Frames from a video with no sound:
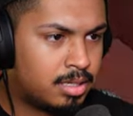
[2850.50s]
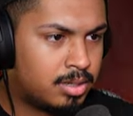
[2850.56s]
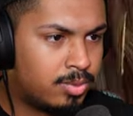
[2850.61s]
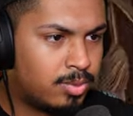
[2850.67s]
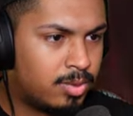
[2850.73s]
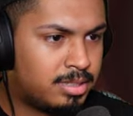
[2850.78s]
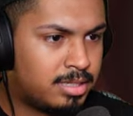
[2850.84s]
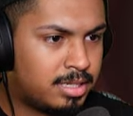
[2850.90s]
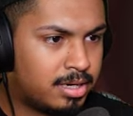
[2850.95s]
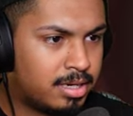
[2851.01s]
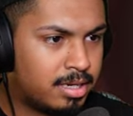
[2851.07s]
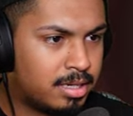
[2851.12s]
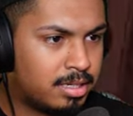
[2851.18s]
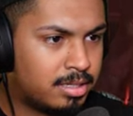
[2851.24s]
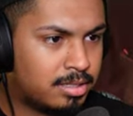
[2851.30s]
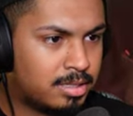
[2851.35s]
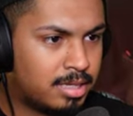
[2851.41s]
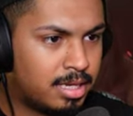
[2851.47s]
What's there to
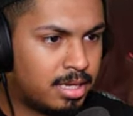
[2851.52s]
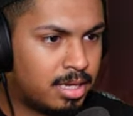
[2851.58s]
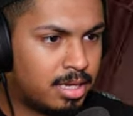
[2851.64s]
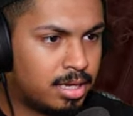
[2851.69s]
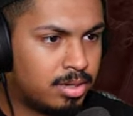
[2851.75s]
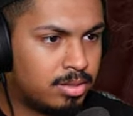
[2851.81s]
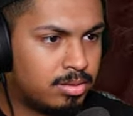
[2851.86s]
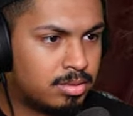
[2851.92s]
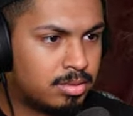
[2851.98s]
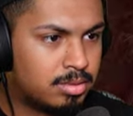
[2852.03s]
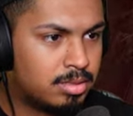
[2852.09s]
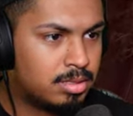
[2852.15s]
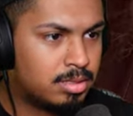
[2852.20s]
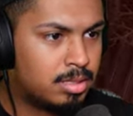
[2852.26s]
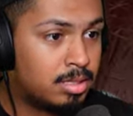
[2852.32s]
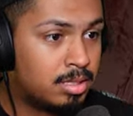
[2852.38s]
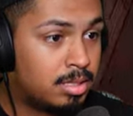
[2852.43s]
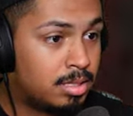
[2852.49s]
understand? Oh.
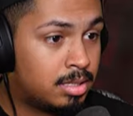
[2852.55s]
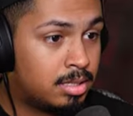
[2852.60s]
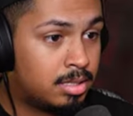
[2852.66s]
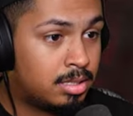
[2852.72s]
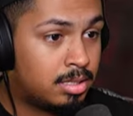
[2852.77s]
Holy